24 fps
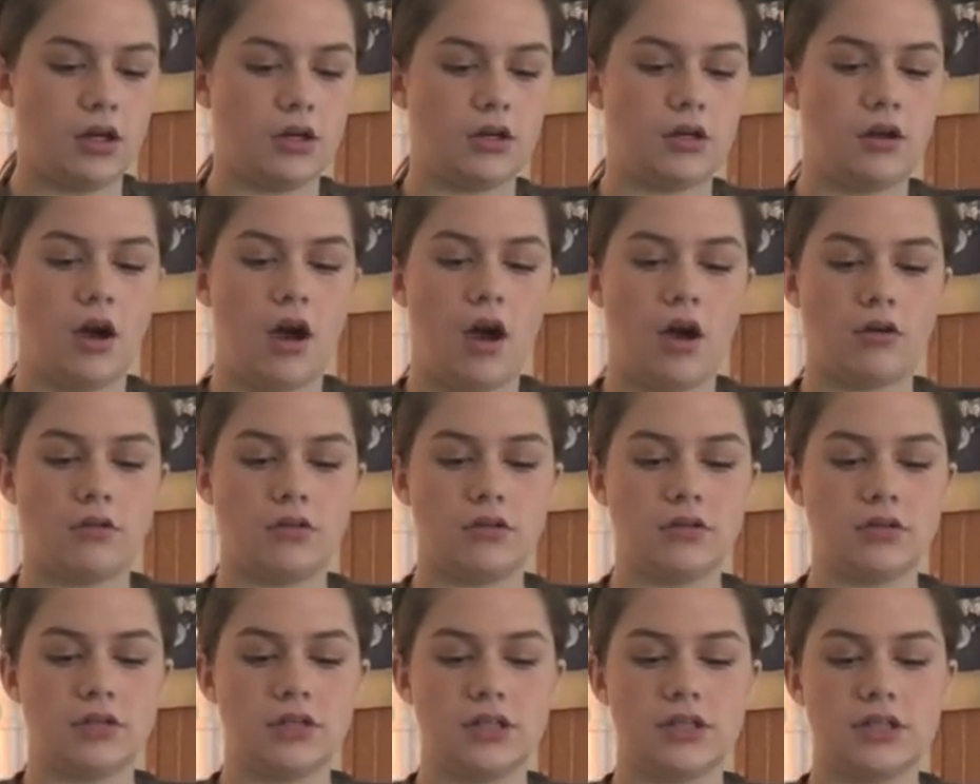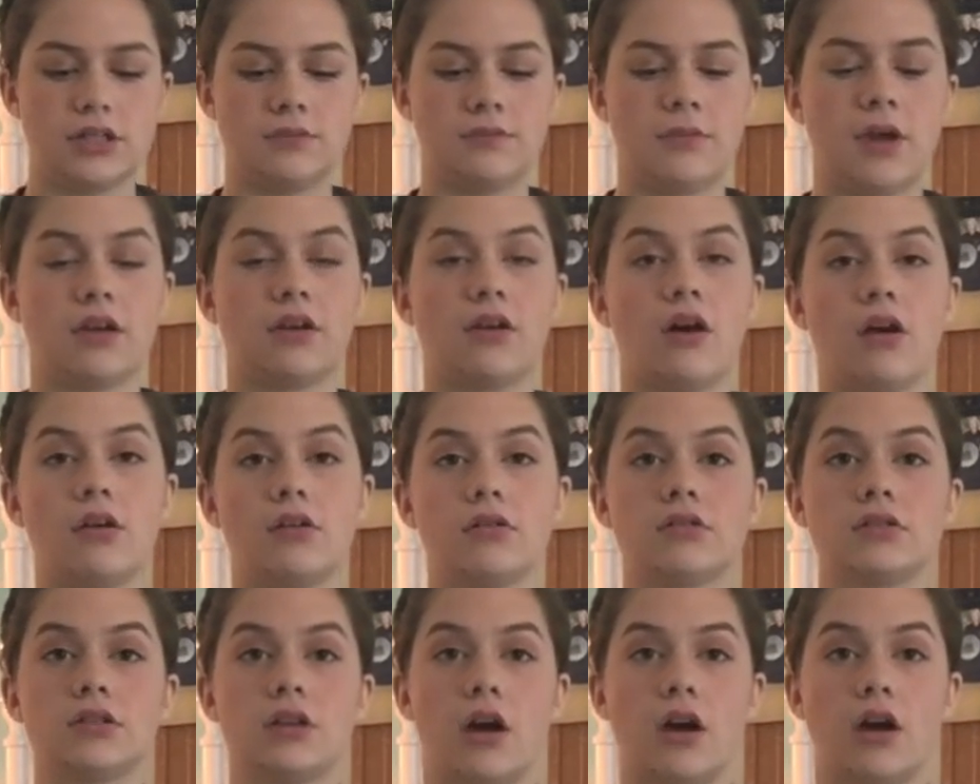goggles. My
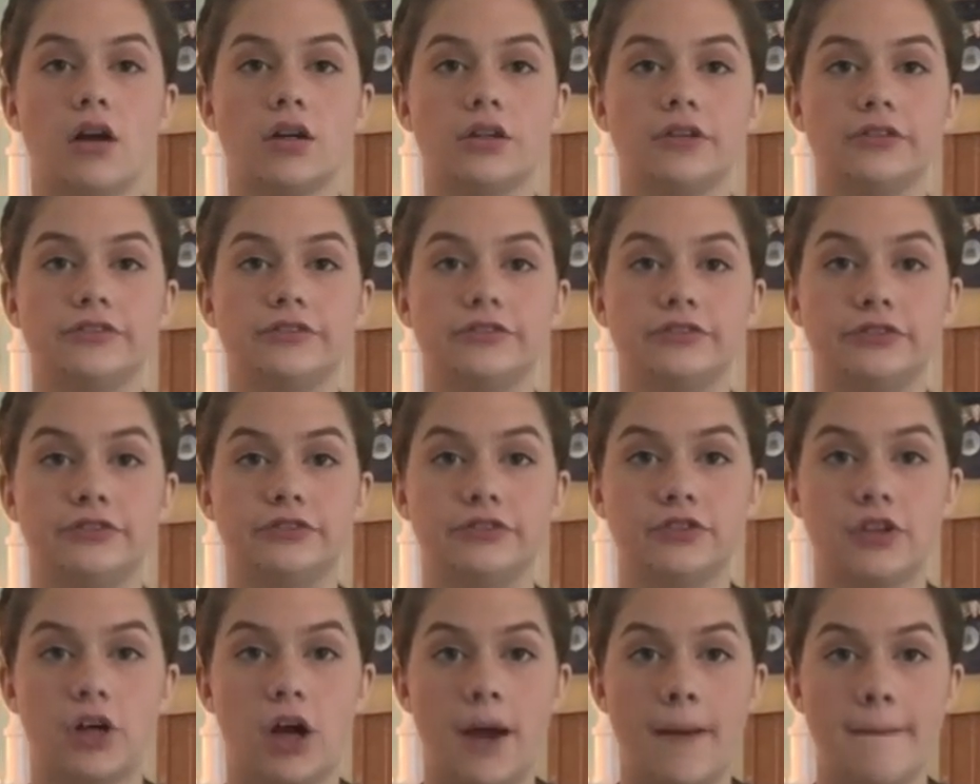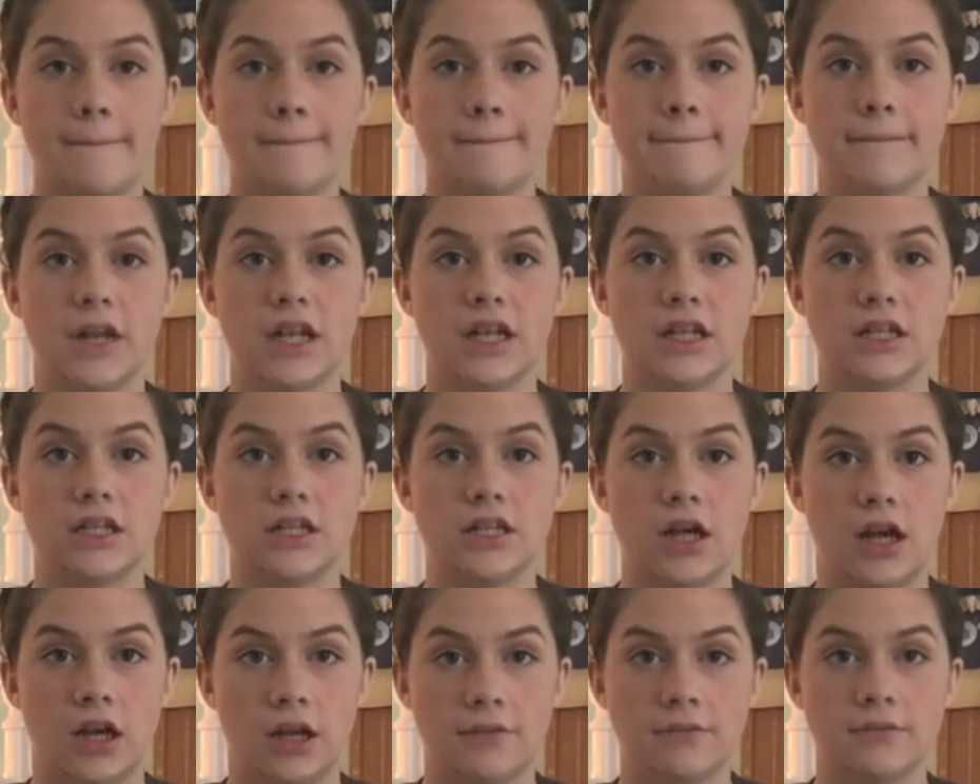goggles are from
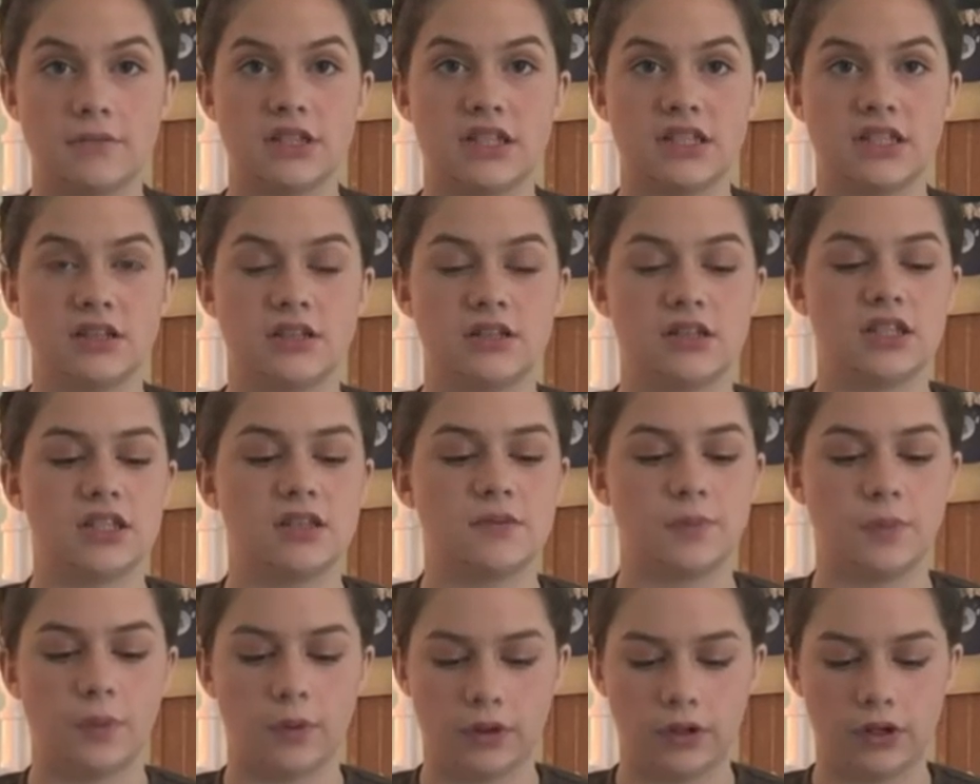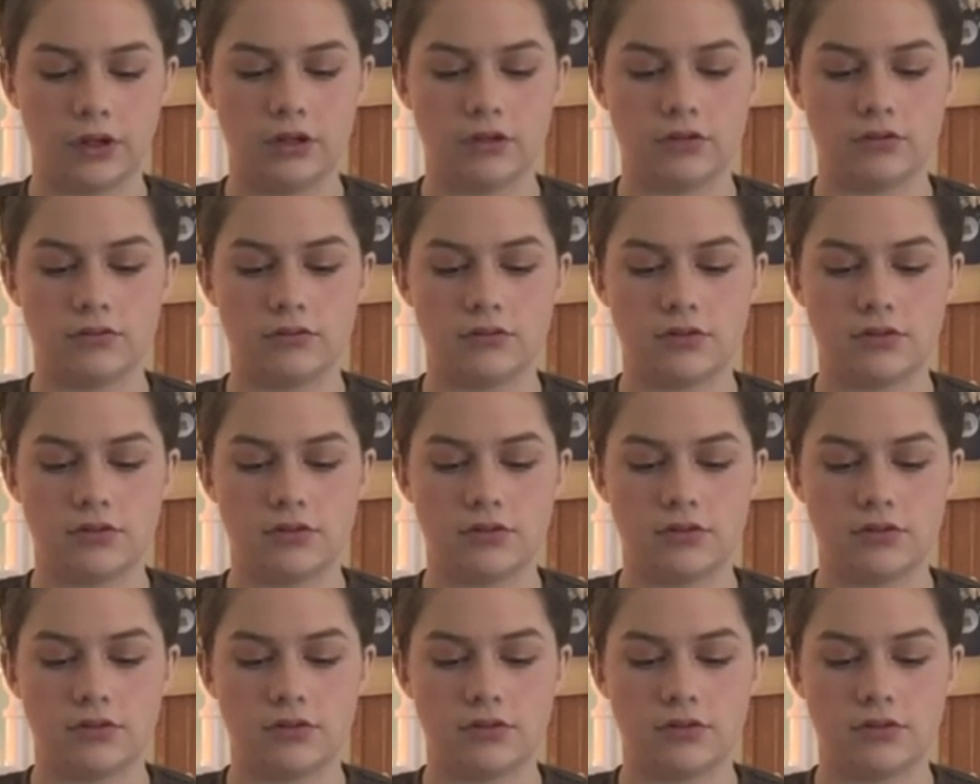Dunham's Sports.